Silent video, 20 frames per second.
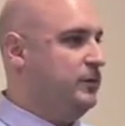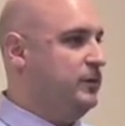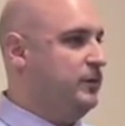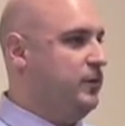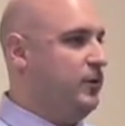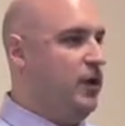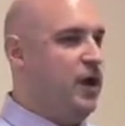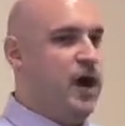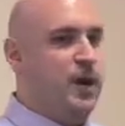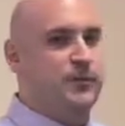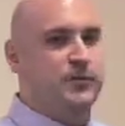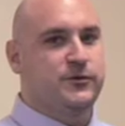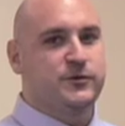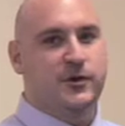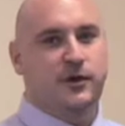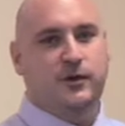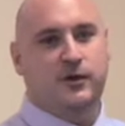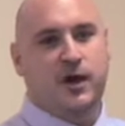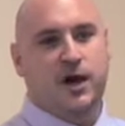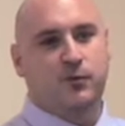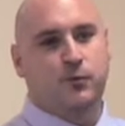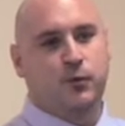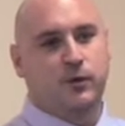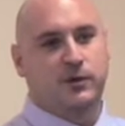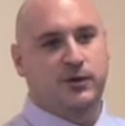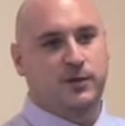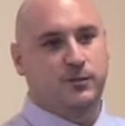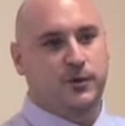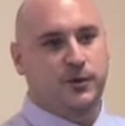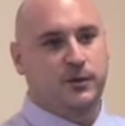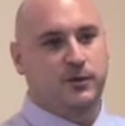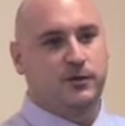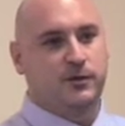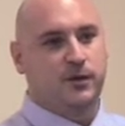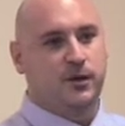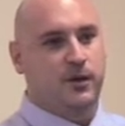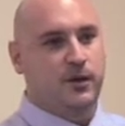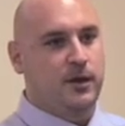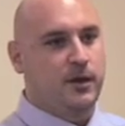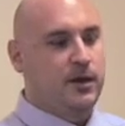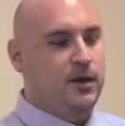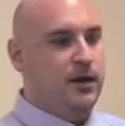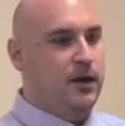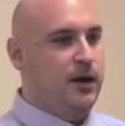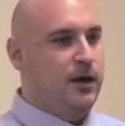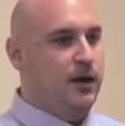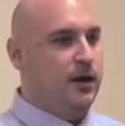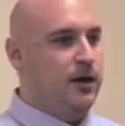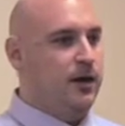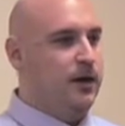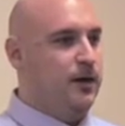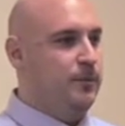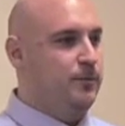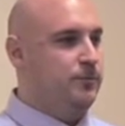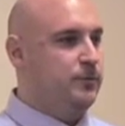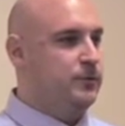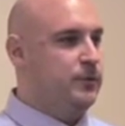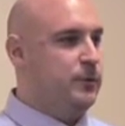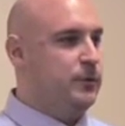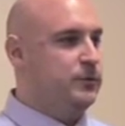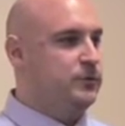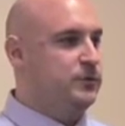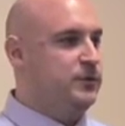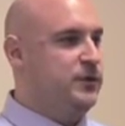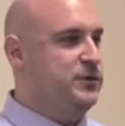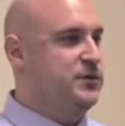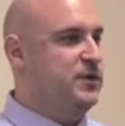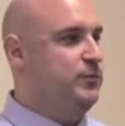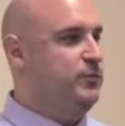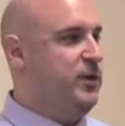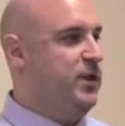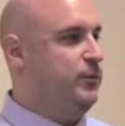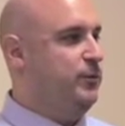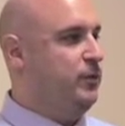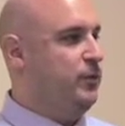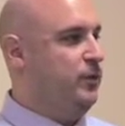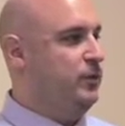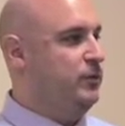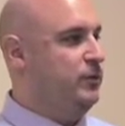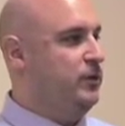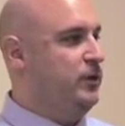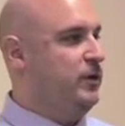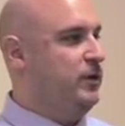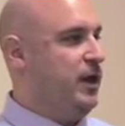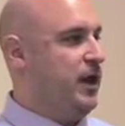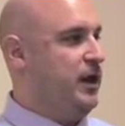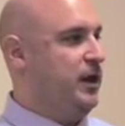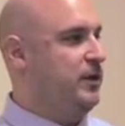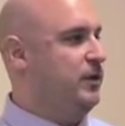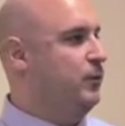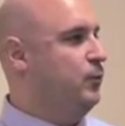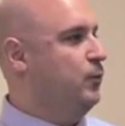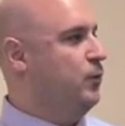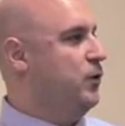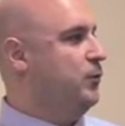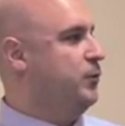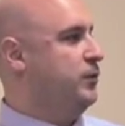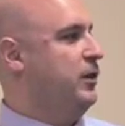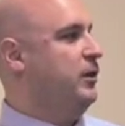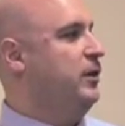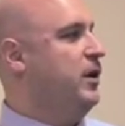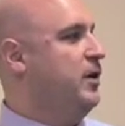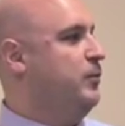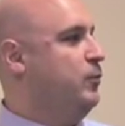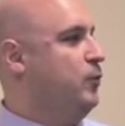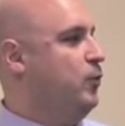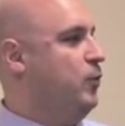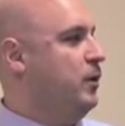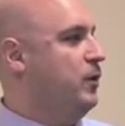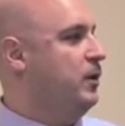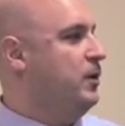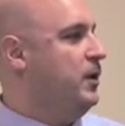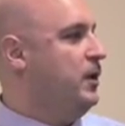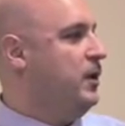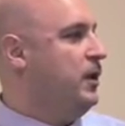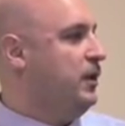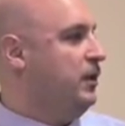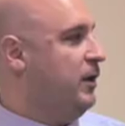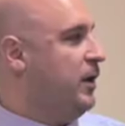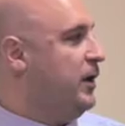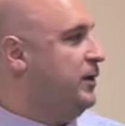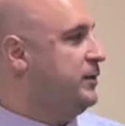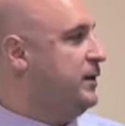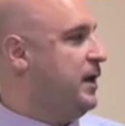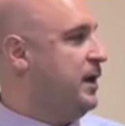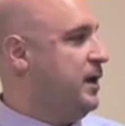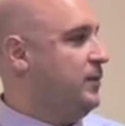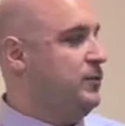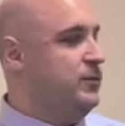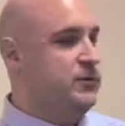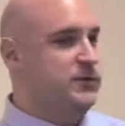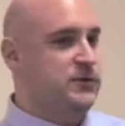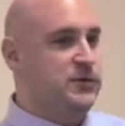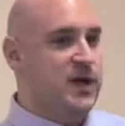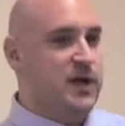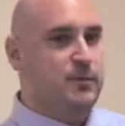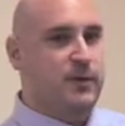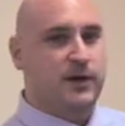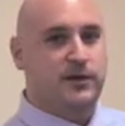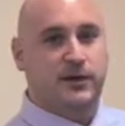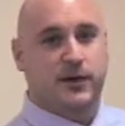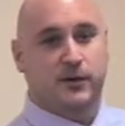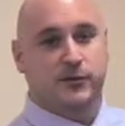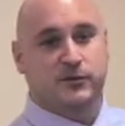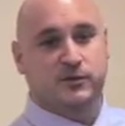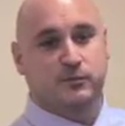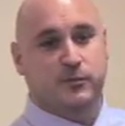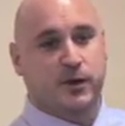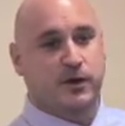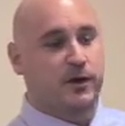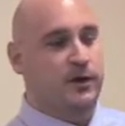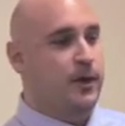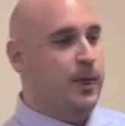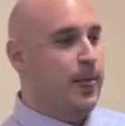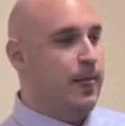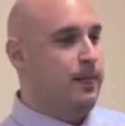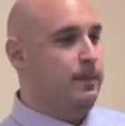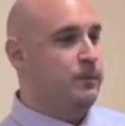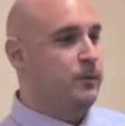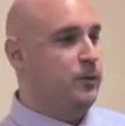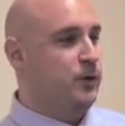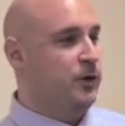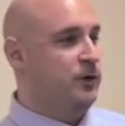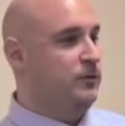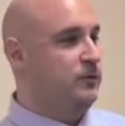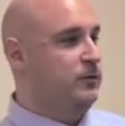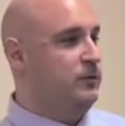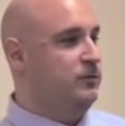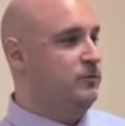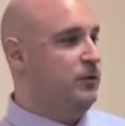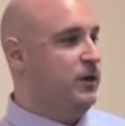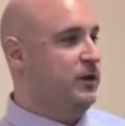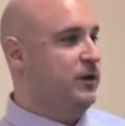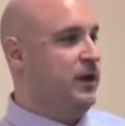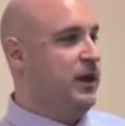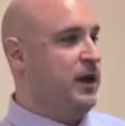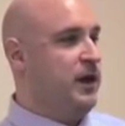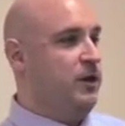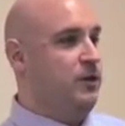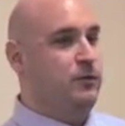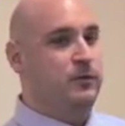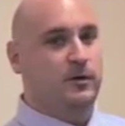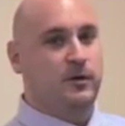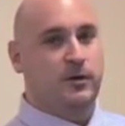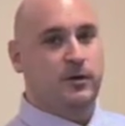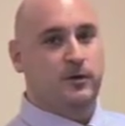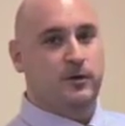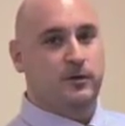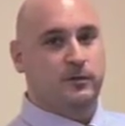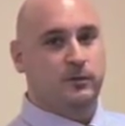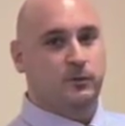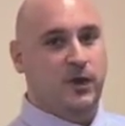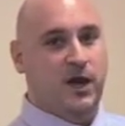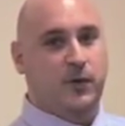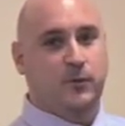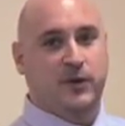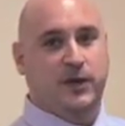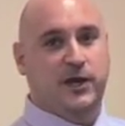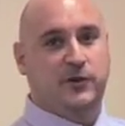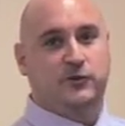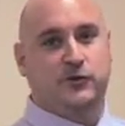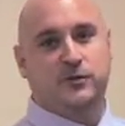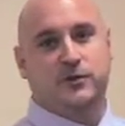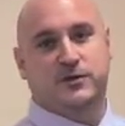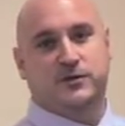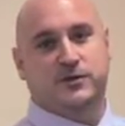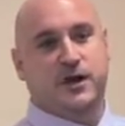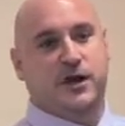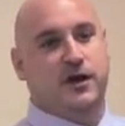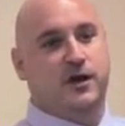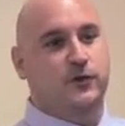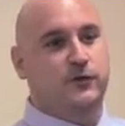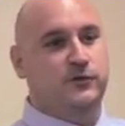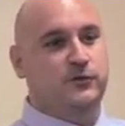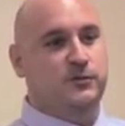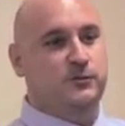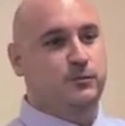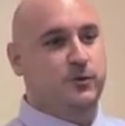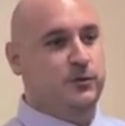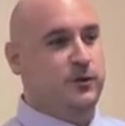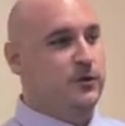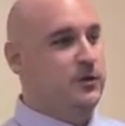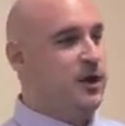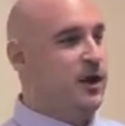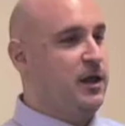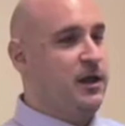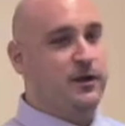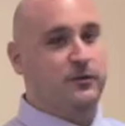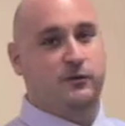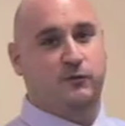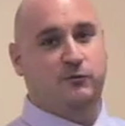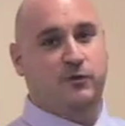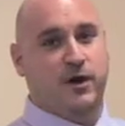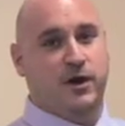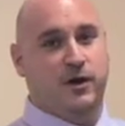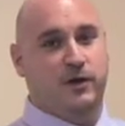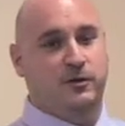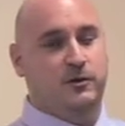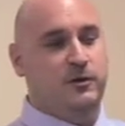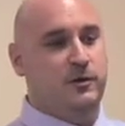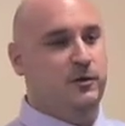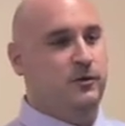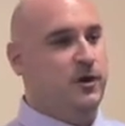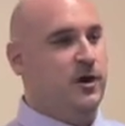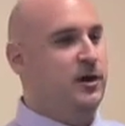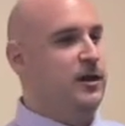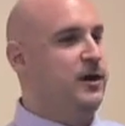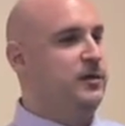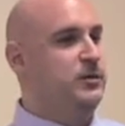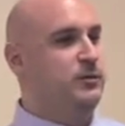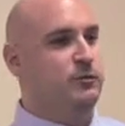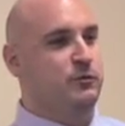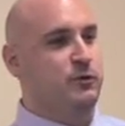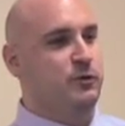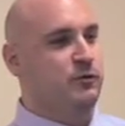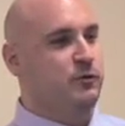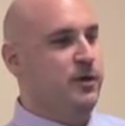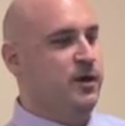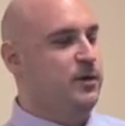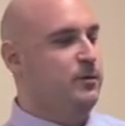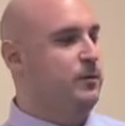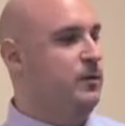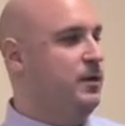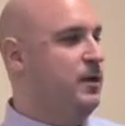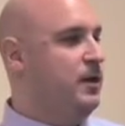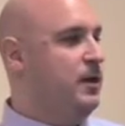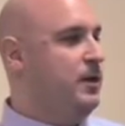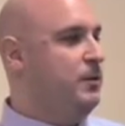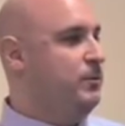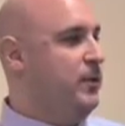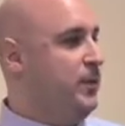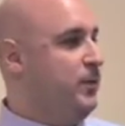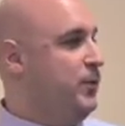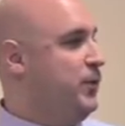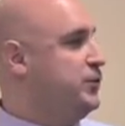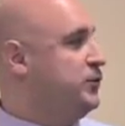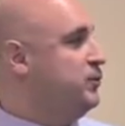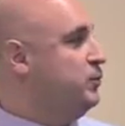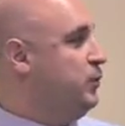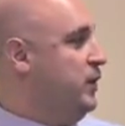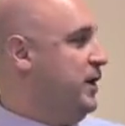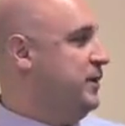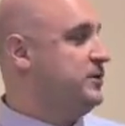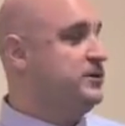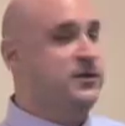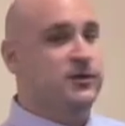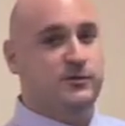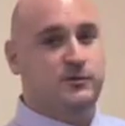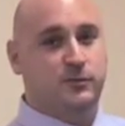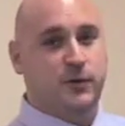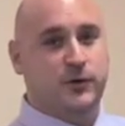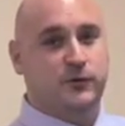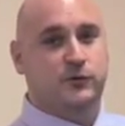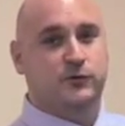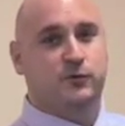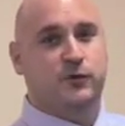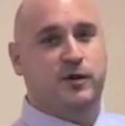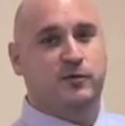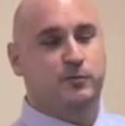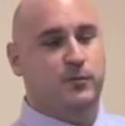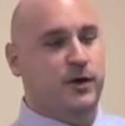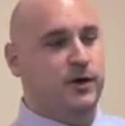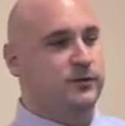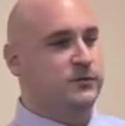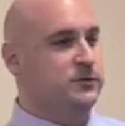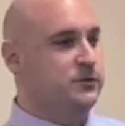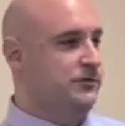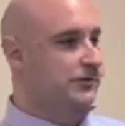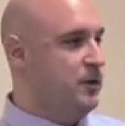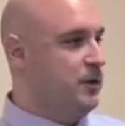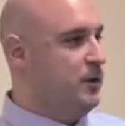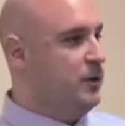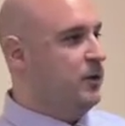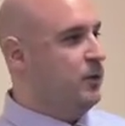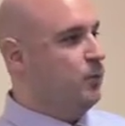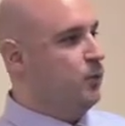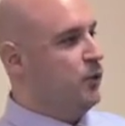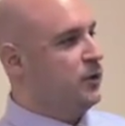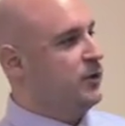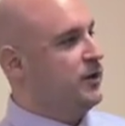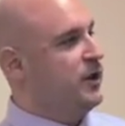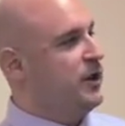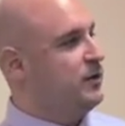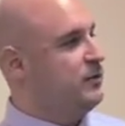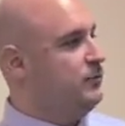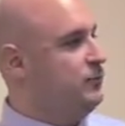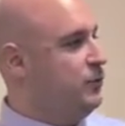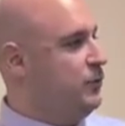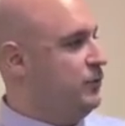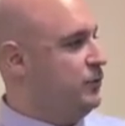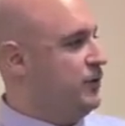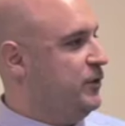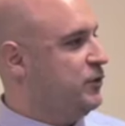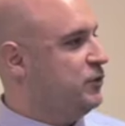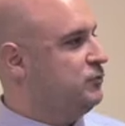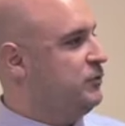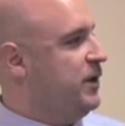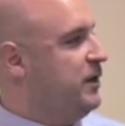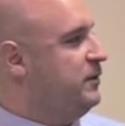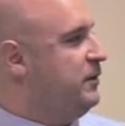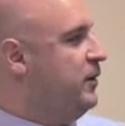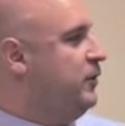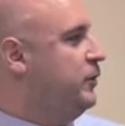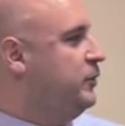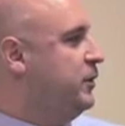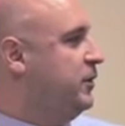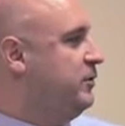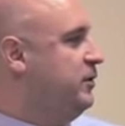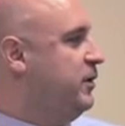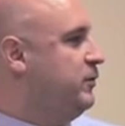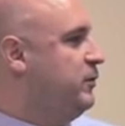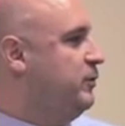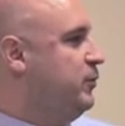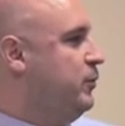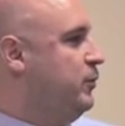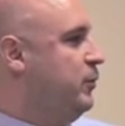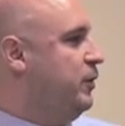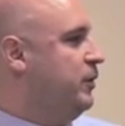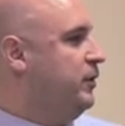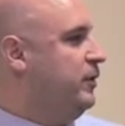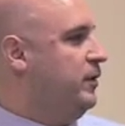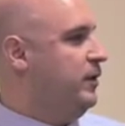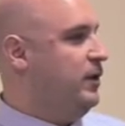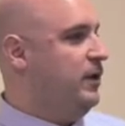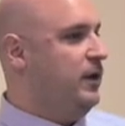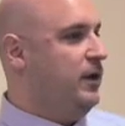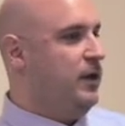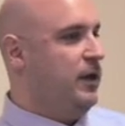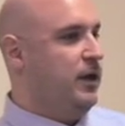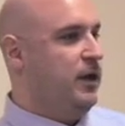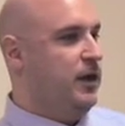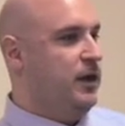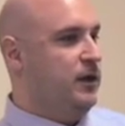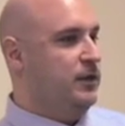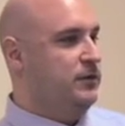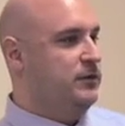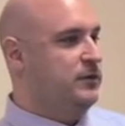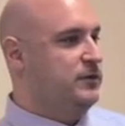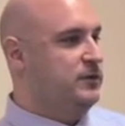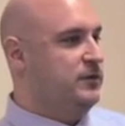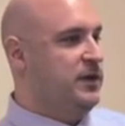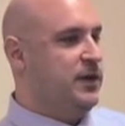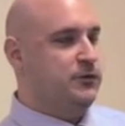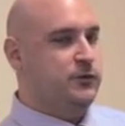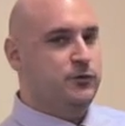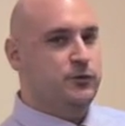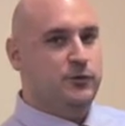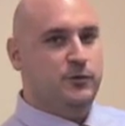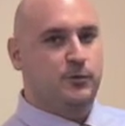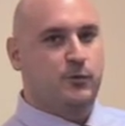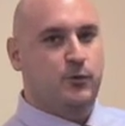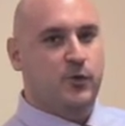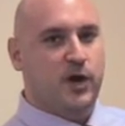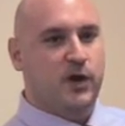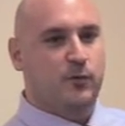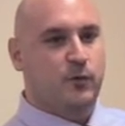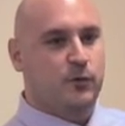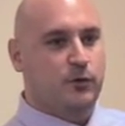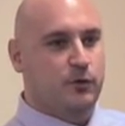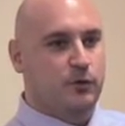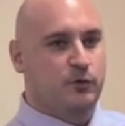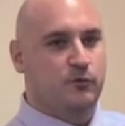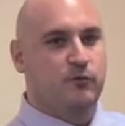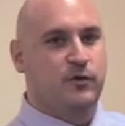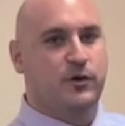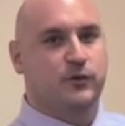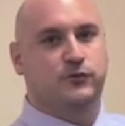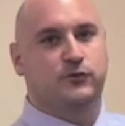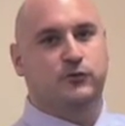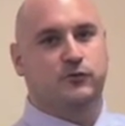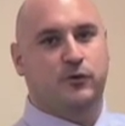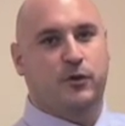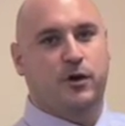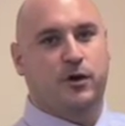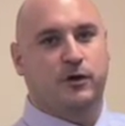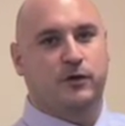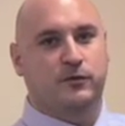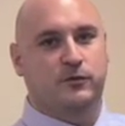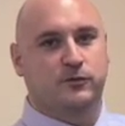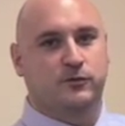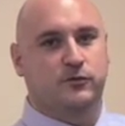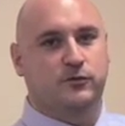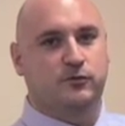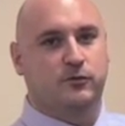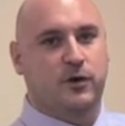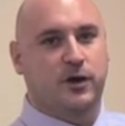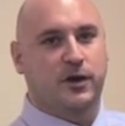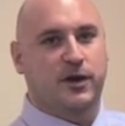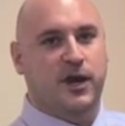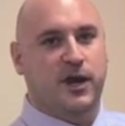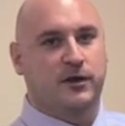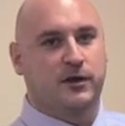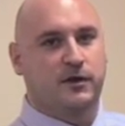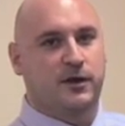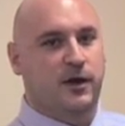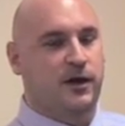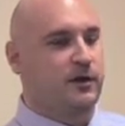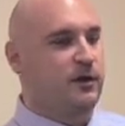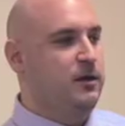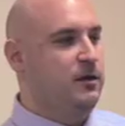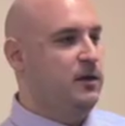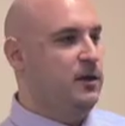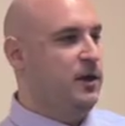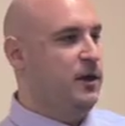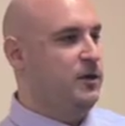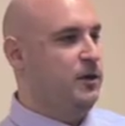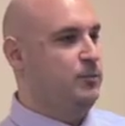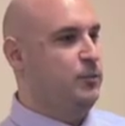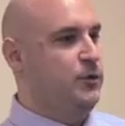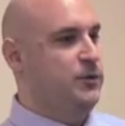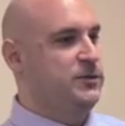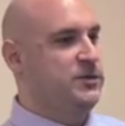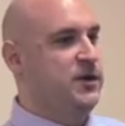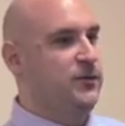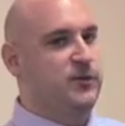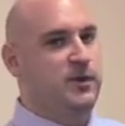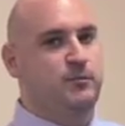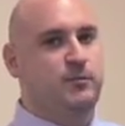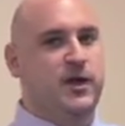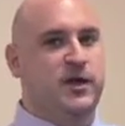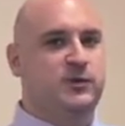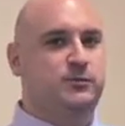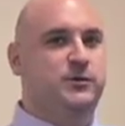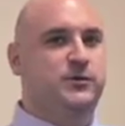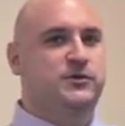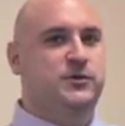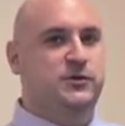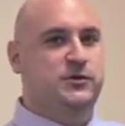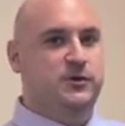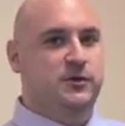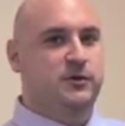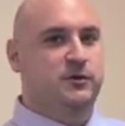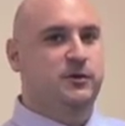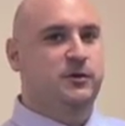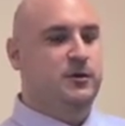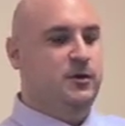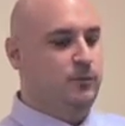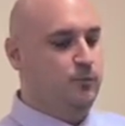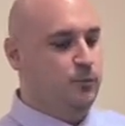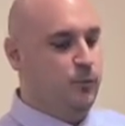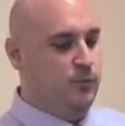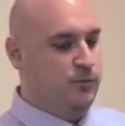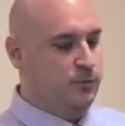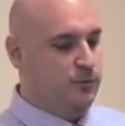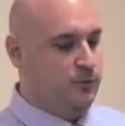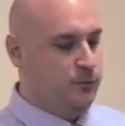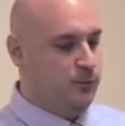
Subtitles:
your options are a lot more limited. So these are the people I got to work with a lot more. A lot of times I may tell somebody, look, right now, yeah, we can get you in this house, but you're not going to like the rate, you're not going to like the program. Maybe we should wait 6 months, 12 months, work on getting a few things straightened out in your credit report, and get you to the point where you're a real strong candidate, and you're putting yourself in the best position moving